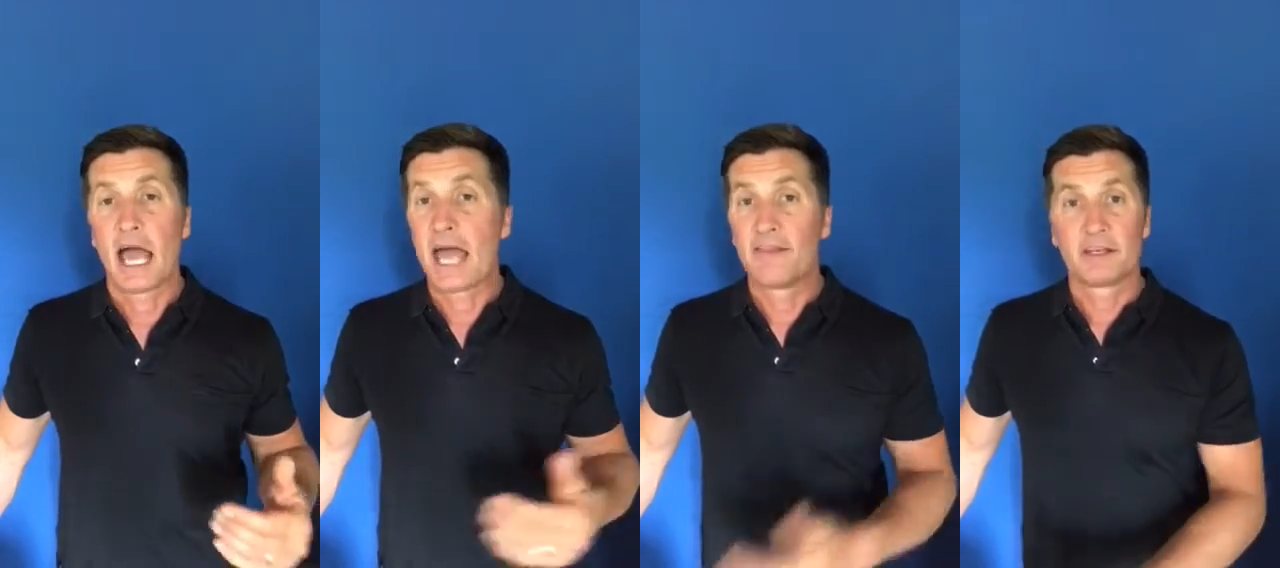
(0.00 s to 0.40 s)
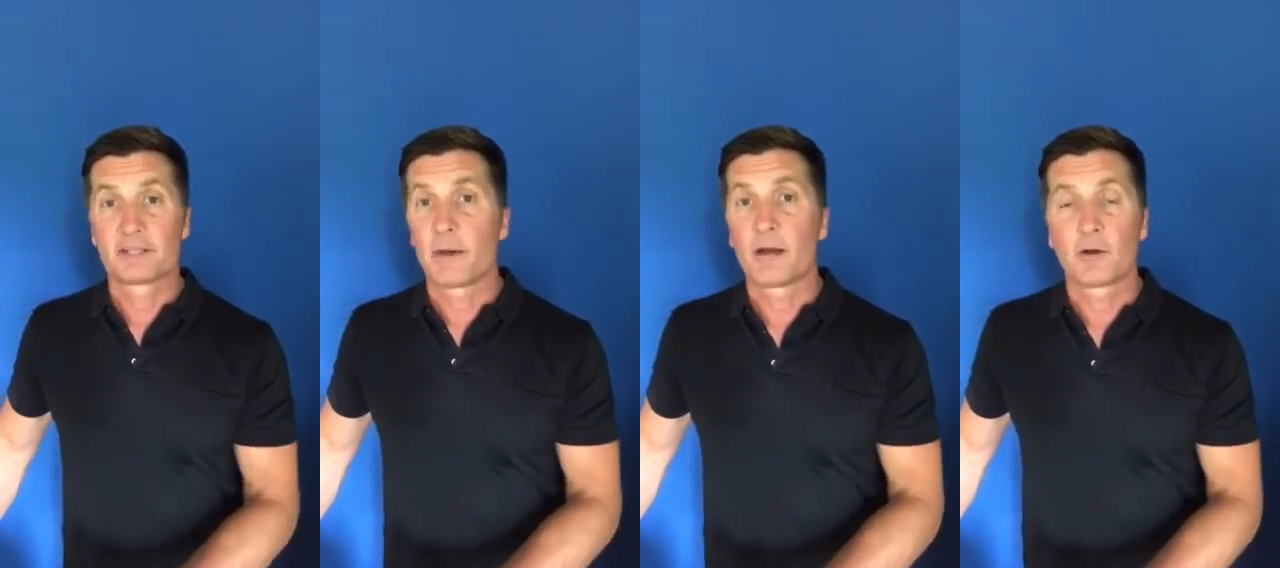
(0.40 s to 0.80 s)
and the
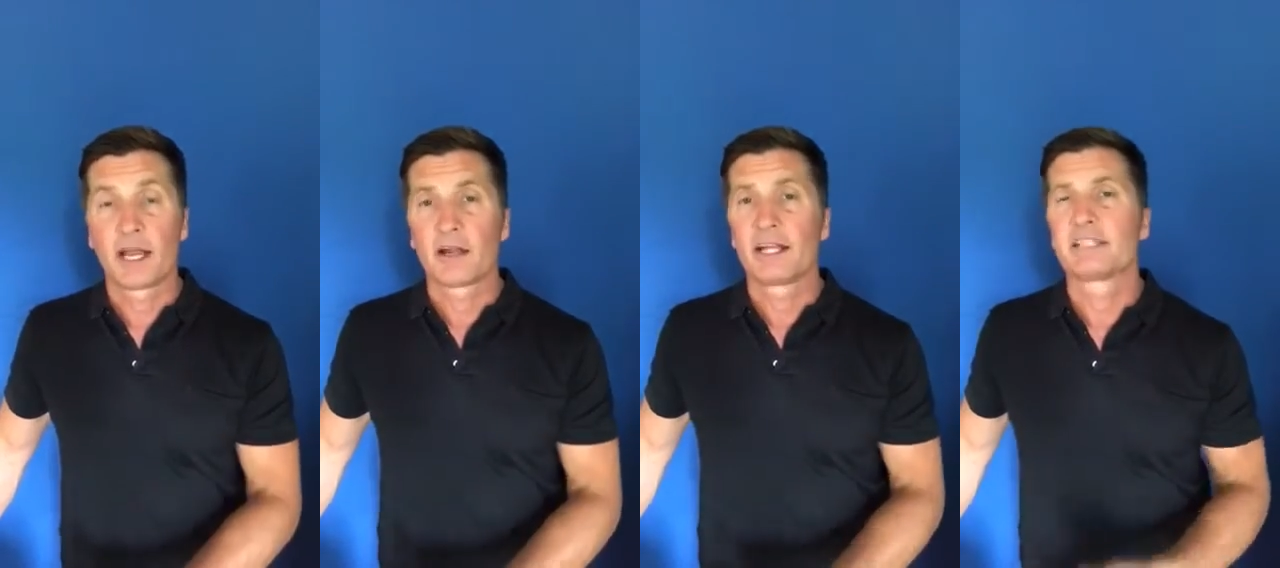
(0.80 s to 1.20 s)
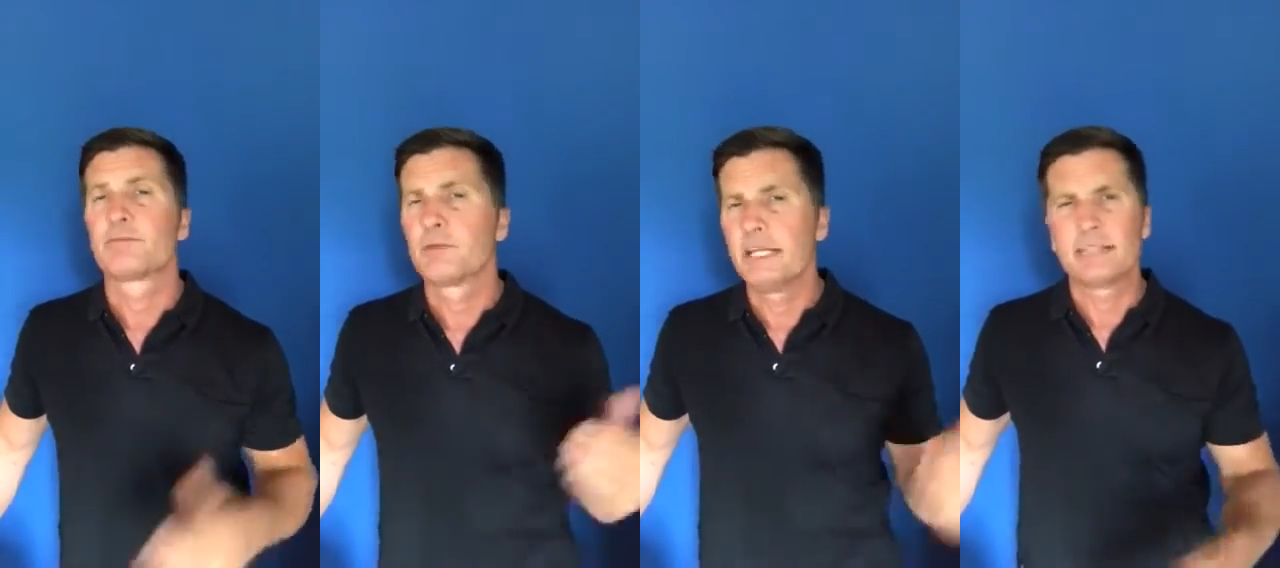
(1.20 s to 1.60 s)
Spinal Care Kits.
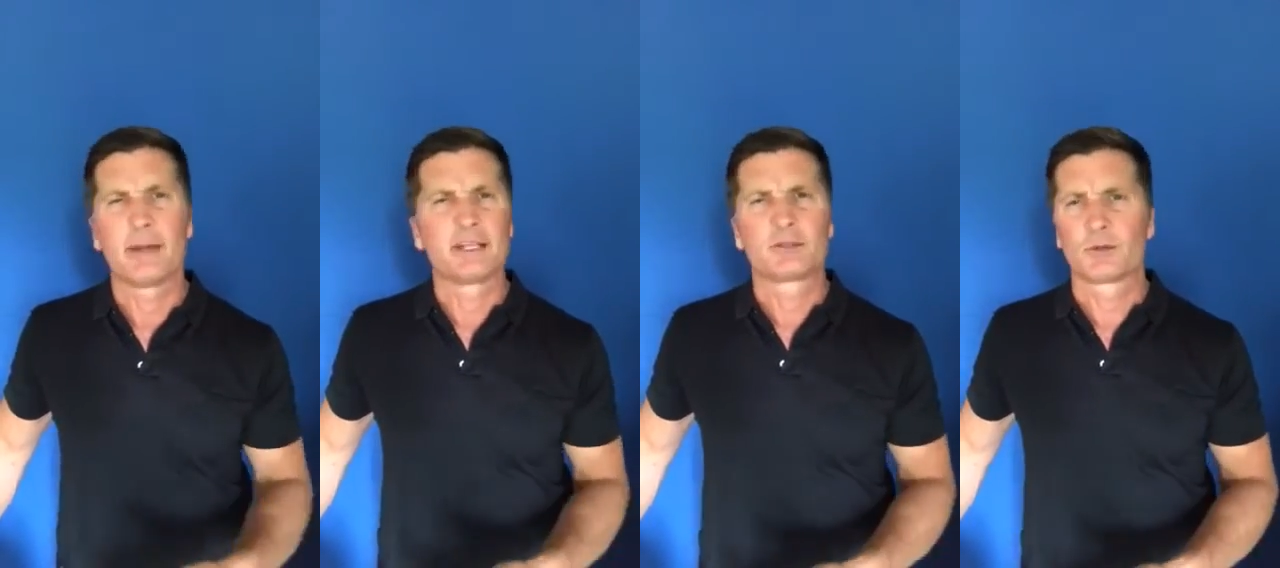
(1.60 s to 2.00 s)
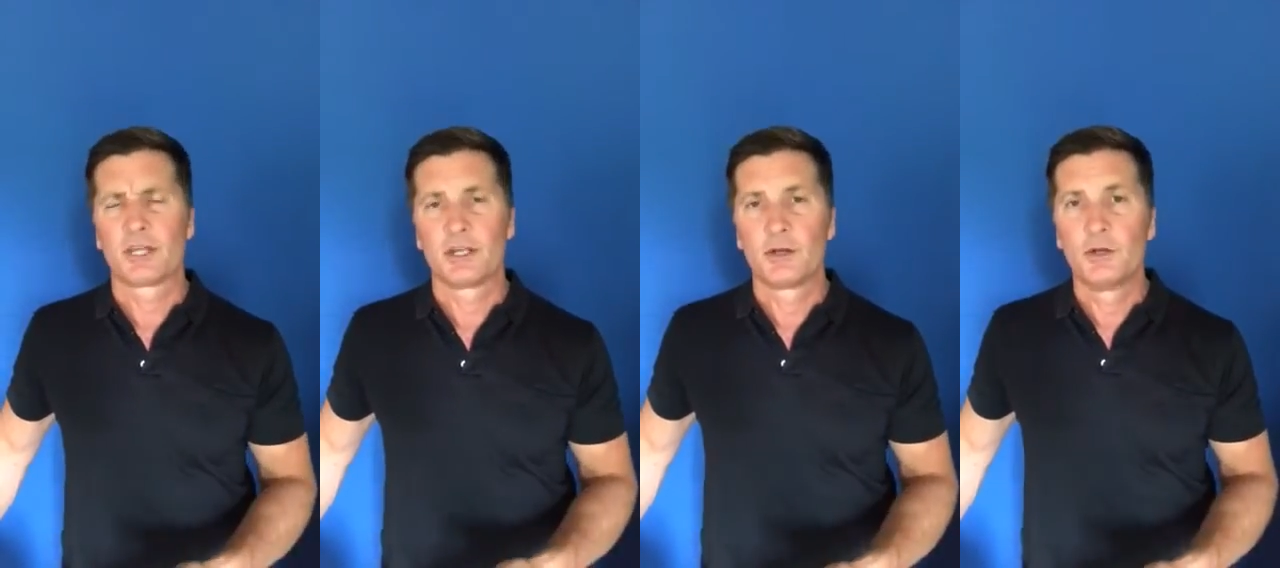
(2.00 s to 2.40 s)
Please make sure
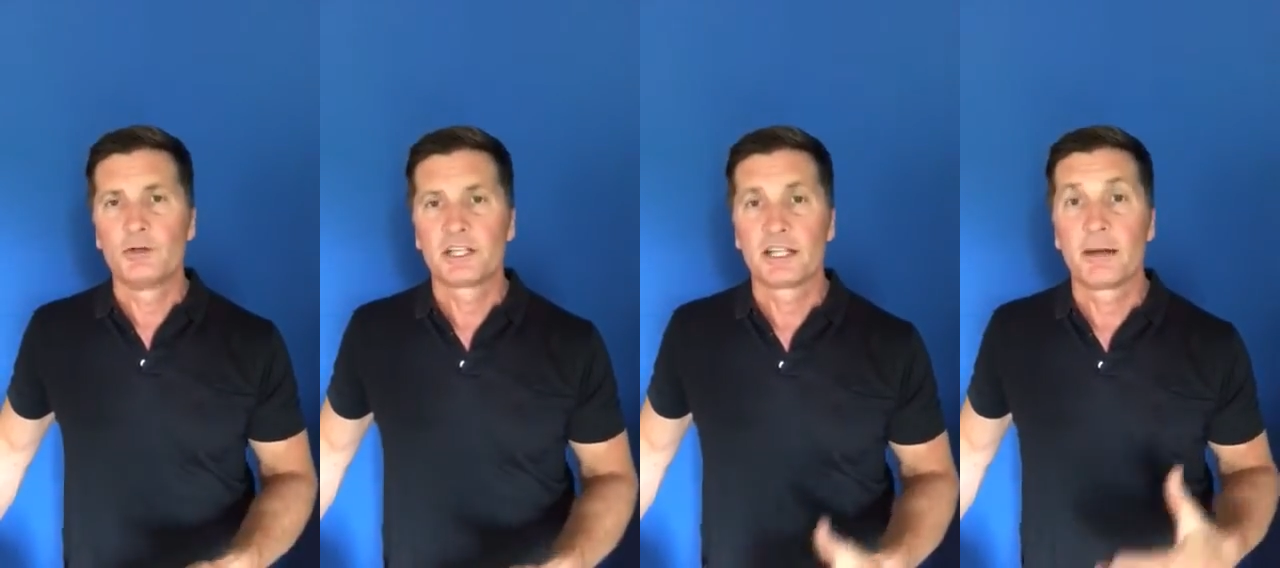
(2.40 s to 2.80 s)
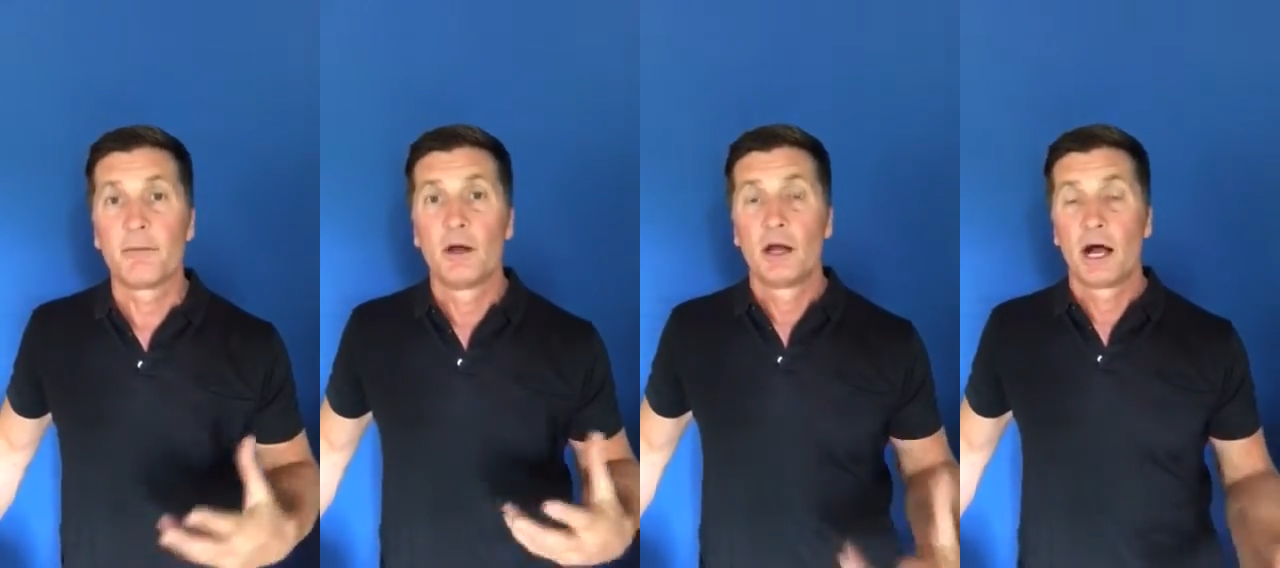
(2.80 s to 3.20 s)
that you're using them.